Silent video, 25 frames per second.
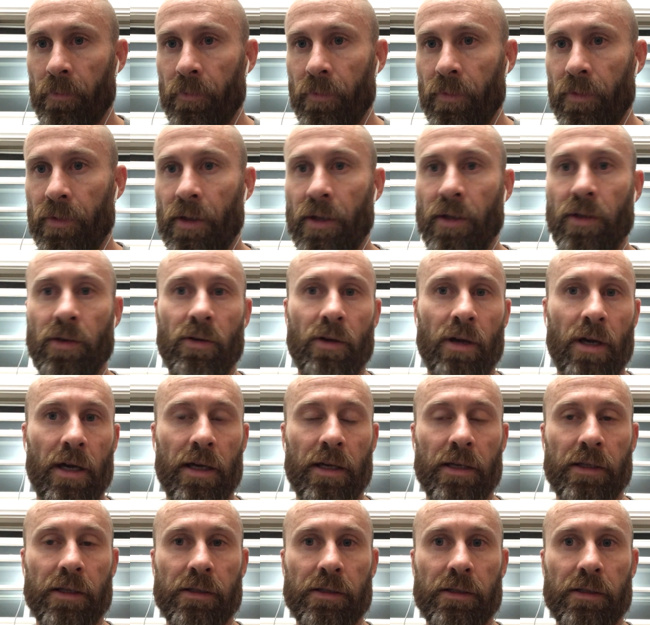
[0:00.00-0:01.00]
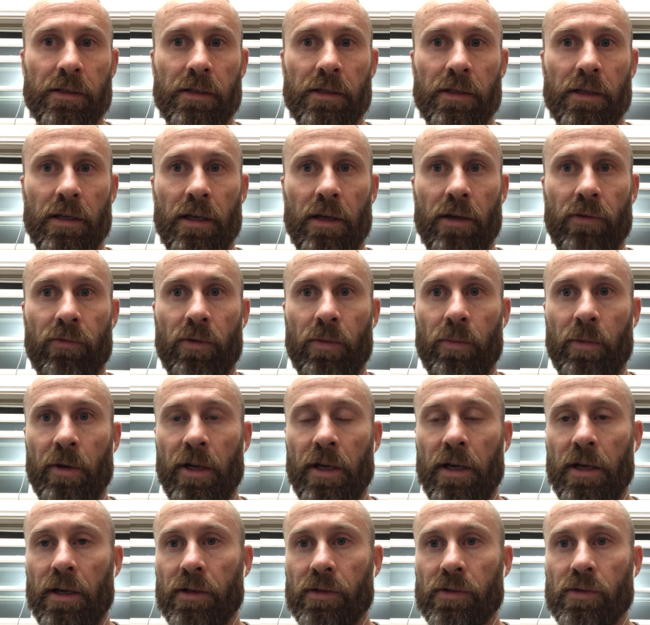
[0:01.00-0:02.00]
Thank you guys,
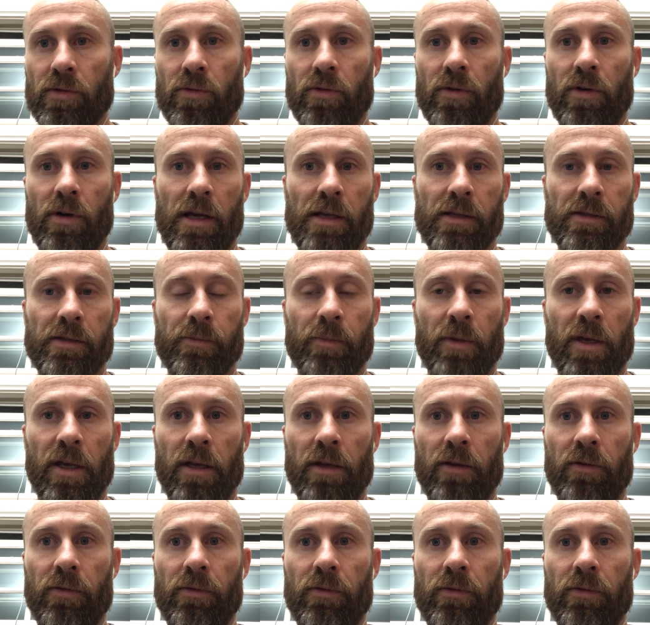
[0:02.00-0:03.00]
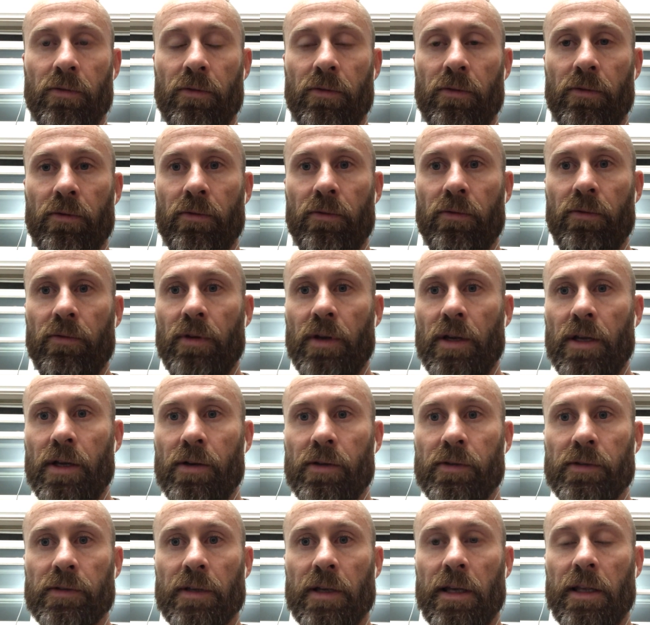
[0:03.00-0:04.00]
everybody else who has made
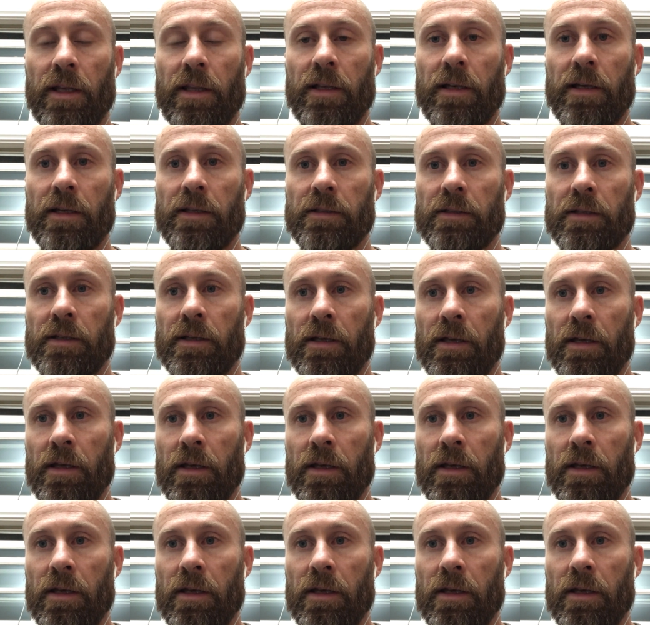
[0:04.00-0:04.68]
videos like this.